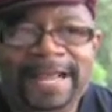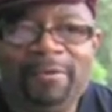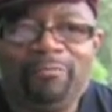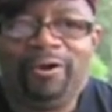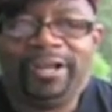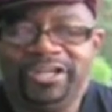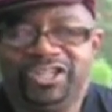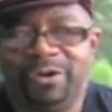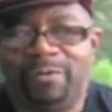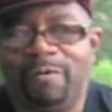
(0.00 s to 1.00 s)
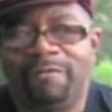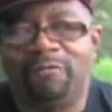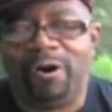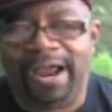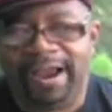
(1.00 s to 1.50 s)
network in general
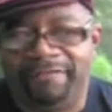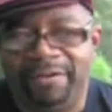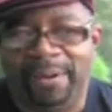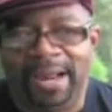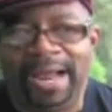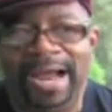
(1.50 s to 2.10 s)
for everybody.